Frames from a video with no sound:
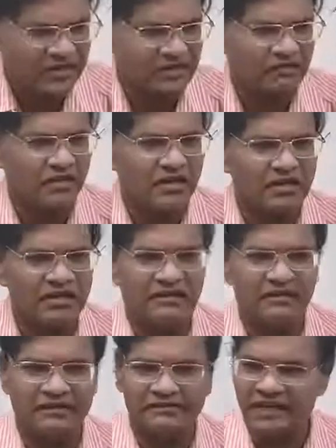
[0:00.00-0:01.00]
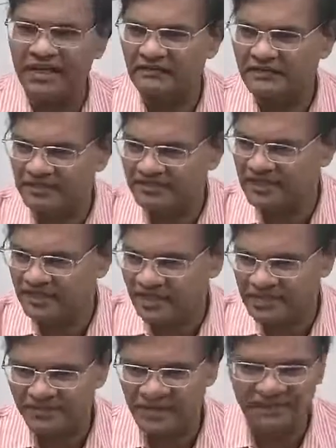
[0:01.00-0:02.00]
to what we have seen
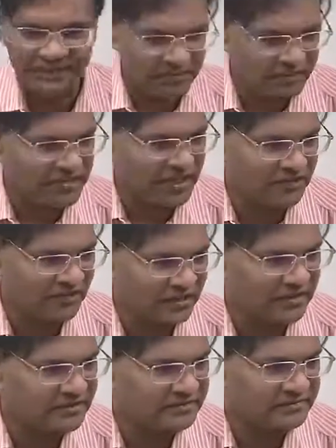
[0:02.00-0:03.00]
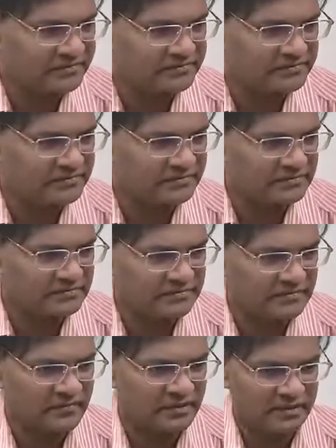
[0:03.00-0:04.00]
as part of administrative law.
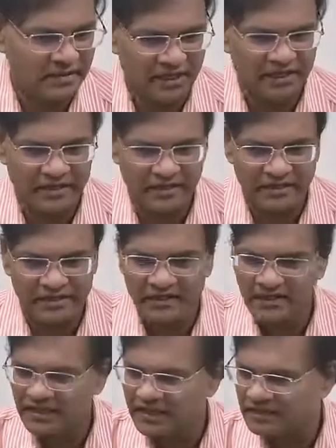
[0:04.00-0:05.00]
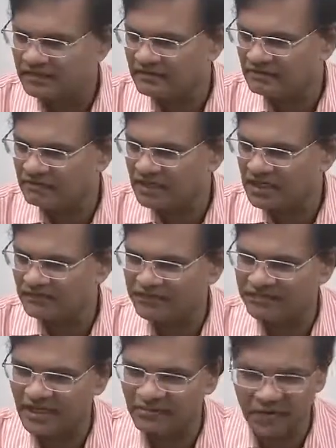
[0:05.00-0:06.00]
Right? What did we
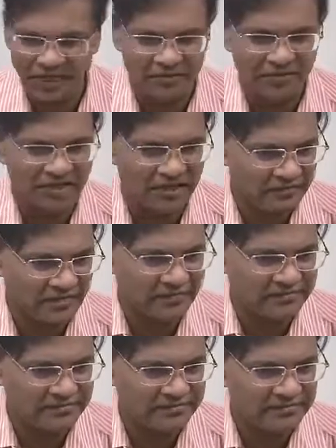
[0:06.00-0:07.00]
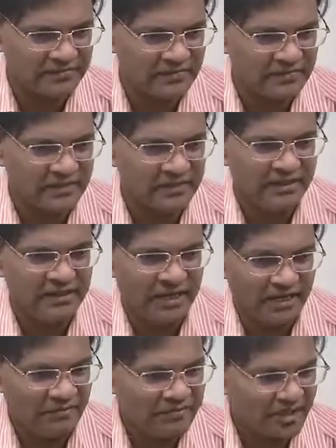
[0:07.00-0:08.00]
say about administrative law?
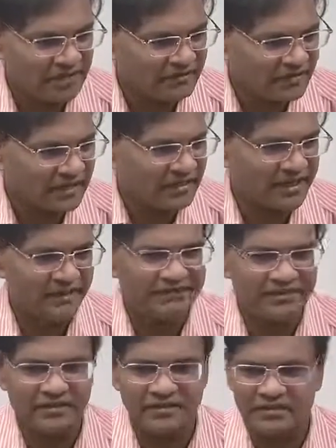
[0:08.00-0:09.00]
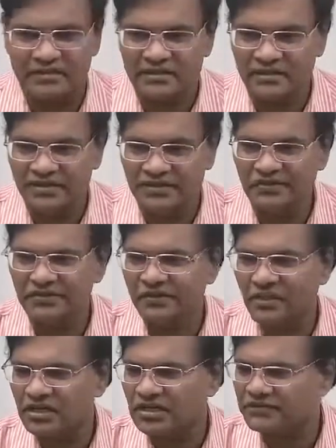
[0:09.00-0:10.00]
Administrative law gives a huge
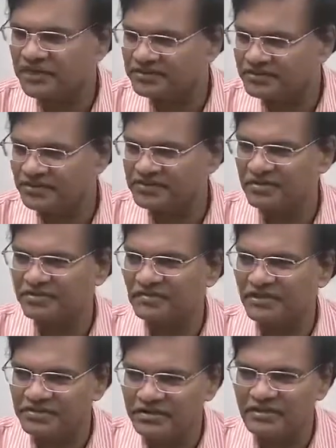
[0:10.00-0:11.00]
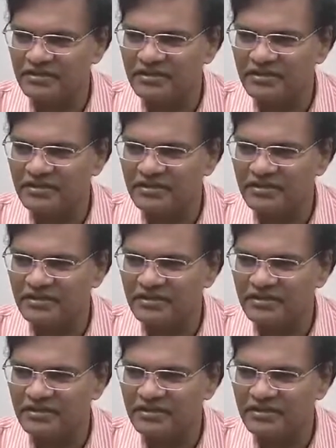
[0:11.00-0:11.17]
amount of discretionary powers to